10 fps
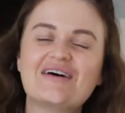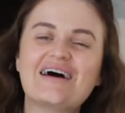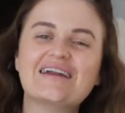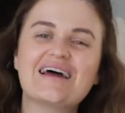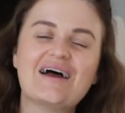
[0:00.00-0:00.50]

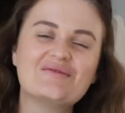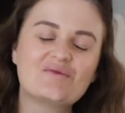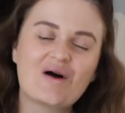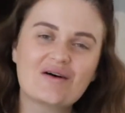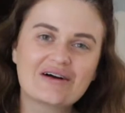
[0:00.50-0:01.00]
everyone
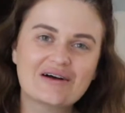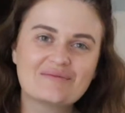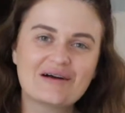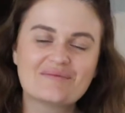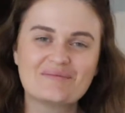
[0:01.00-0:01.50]
and
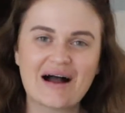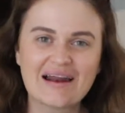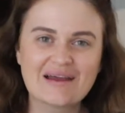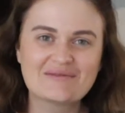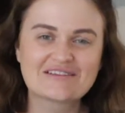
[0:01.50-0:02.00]
welcome. My
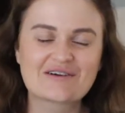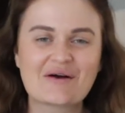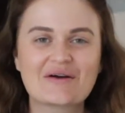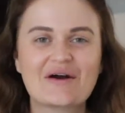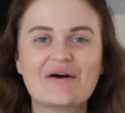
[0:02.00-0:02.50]
name is
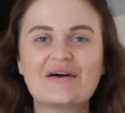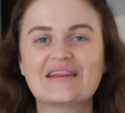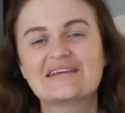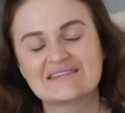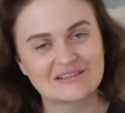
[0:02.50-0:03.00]
Coco
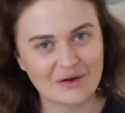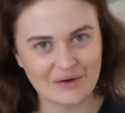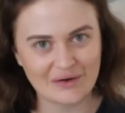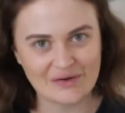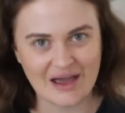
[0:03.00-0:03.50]
and this is
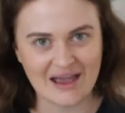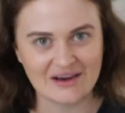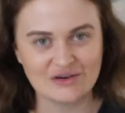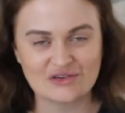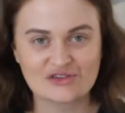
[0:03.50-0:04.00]
Coco
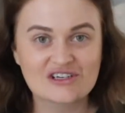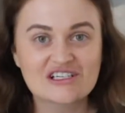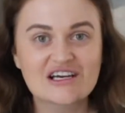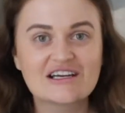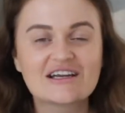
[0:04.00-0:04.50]
K
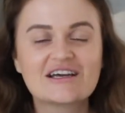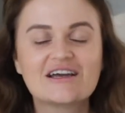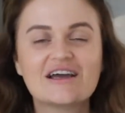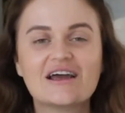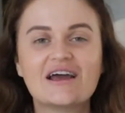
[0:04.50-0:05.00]
Nutrition.
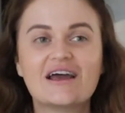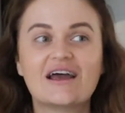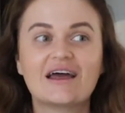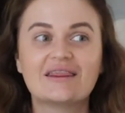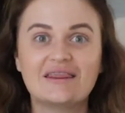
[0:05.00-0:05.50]

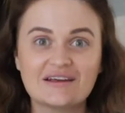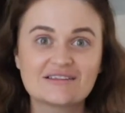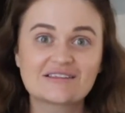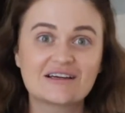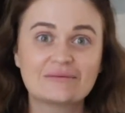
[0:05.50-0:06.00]

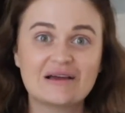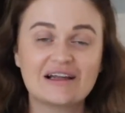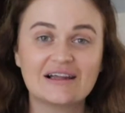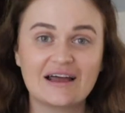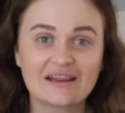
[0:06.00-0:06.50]
This is going to be
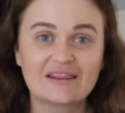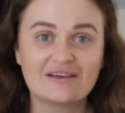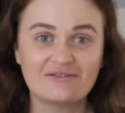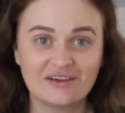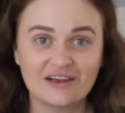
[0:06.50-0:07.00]
a
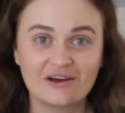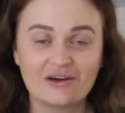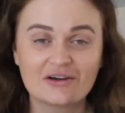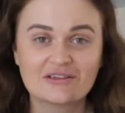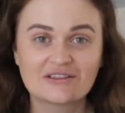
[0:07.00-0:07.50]
lengthy
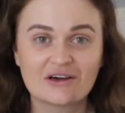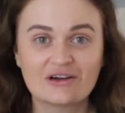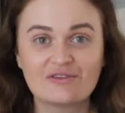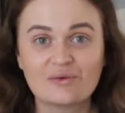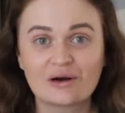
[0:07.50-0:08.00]
video, so
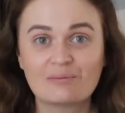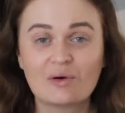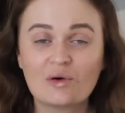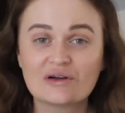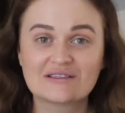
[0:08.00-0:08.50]
if you want to
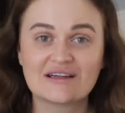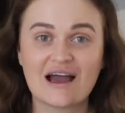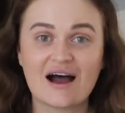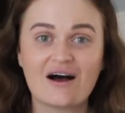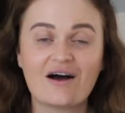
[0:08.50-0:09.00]
pause
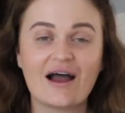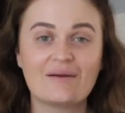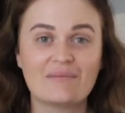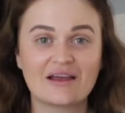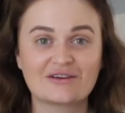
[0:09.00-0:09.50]
now
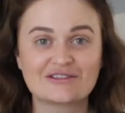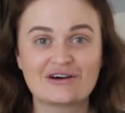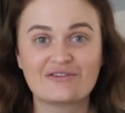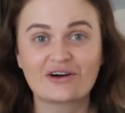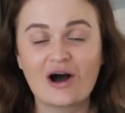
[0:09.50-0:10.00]
and make
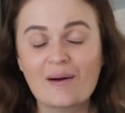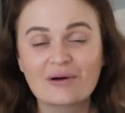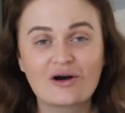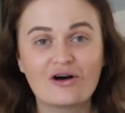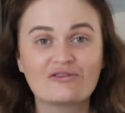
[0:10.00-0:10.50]
yourself a cup
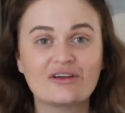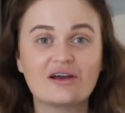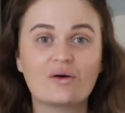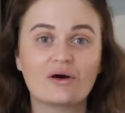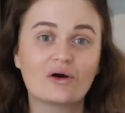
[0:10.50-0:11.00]
of
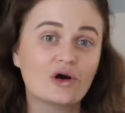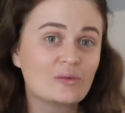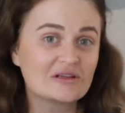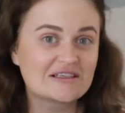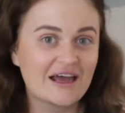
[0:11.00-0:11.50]
coffee or
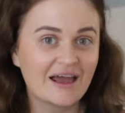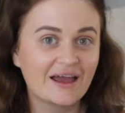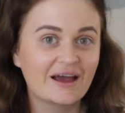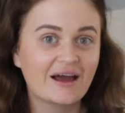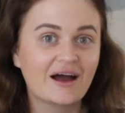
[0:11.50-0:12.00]
herbal
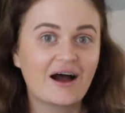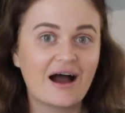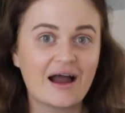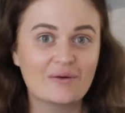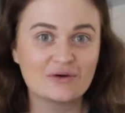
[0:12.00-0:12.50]
tea,
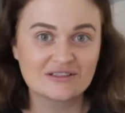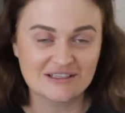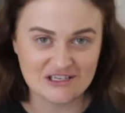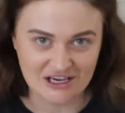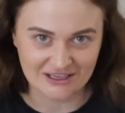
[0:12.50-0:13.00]
I would
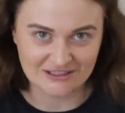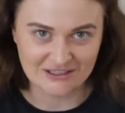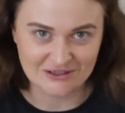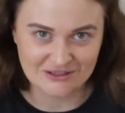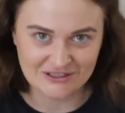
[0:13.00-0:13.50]
suggest
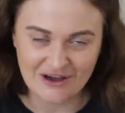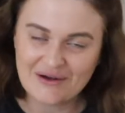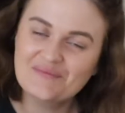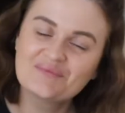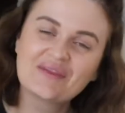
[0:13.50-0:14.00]
to do so.